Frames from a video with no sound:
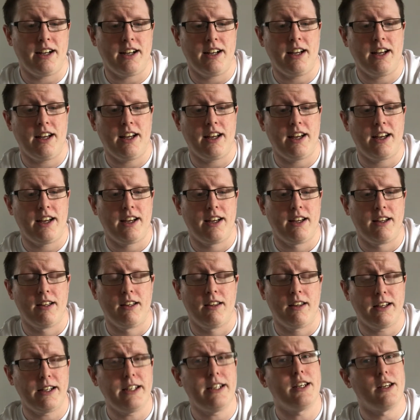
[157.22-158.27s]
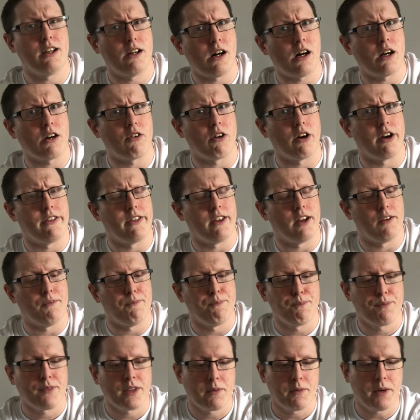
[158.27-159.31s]
They need a dark ride though.
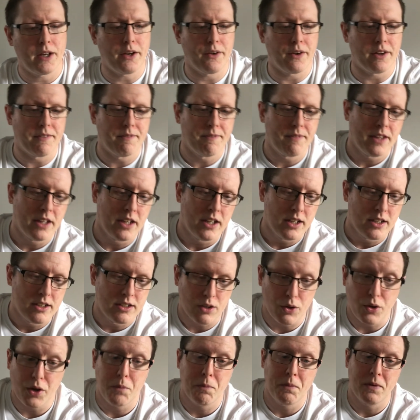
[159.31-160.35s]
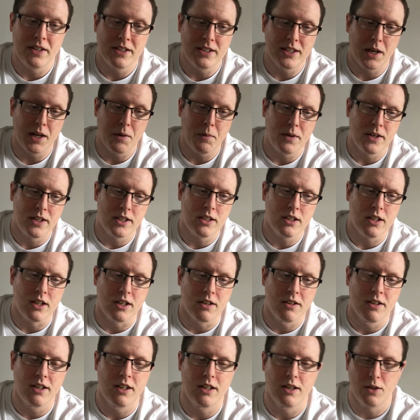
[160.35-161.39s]
But anyway, so I open this up and look.
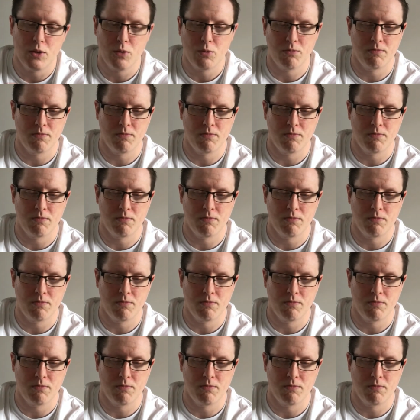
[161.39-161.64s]
Oh.